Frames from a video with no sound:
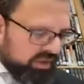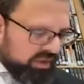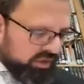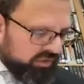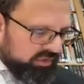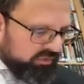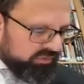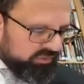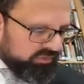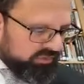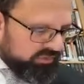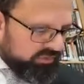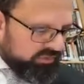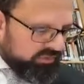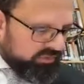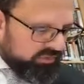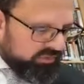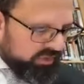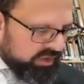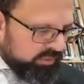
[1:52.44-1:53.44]
of the
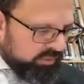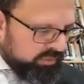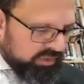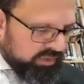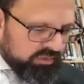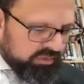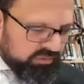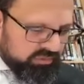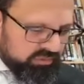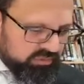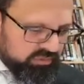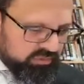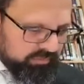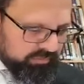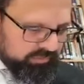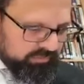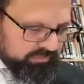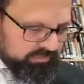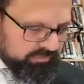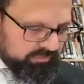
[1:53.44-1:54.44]
Halachas was
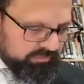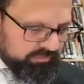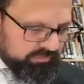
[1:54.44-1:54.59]
this?